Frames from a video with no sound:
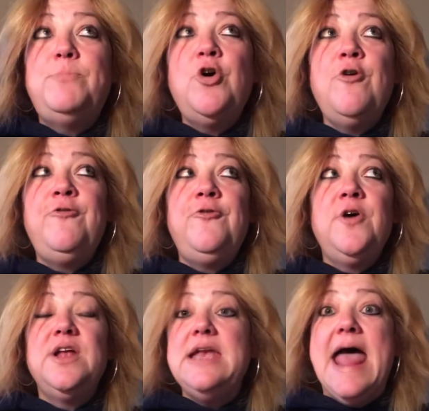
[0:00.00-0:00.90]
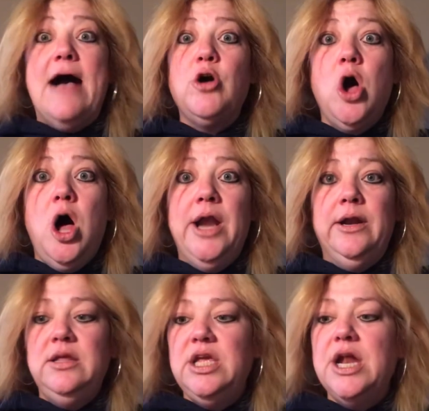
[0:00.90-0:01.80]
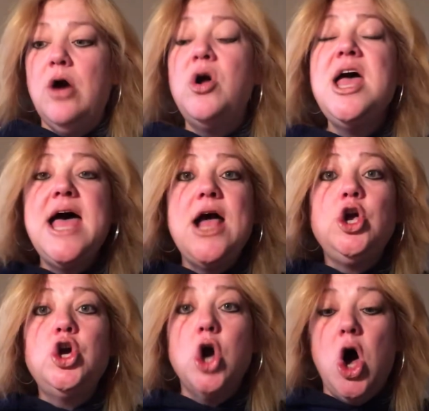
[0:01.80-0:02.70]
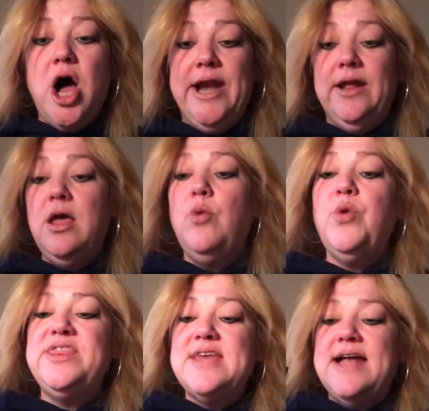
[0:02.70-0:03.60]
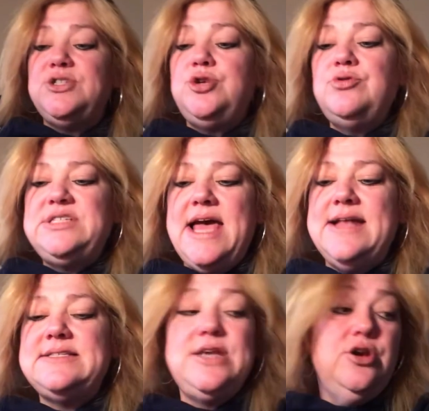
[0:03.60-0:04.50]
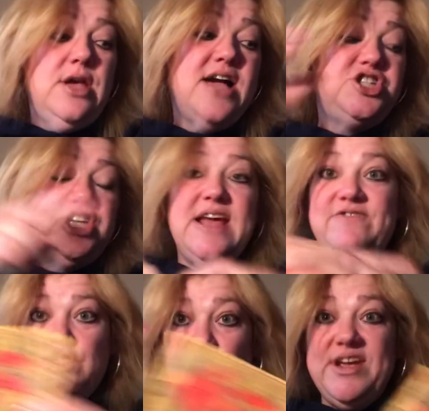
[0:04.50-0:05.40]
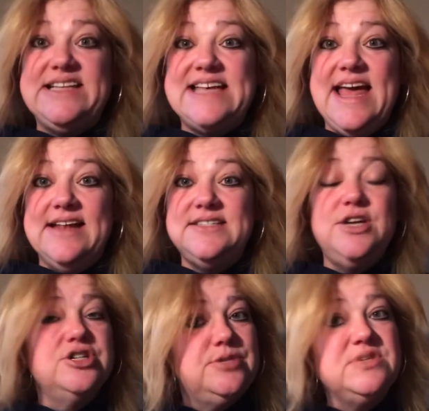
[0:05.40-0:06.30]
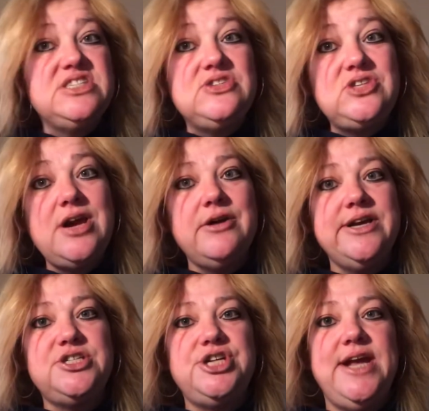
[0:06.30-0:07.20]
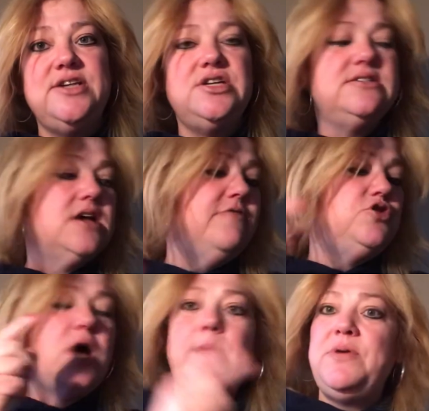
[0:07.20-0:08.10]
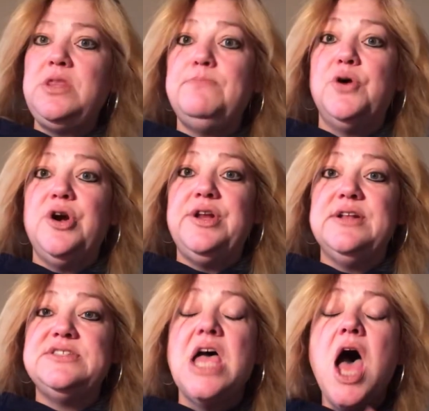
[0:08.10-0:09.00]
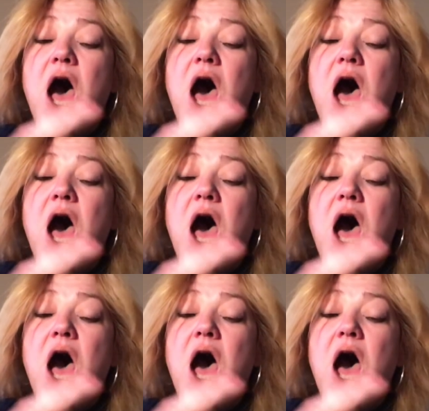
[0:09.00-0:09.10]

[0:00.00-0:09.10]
Poof, now gone. You know, gone. With that two tens here, you actually have three tens. There's some serious changes of dropping the burdens,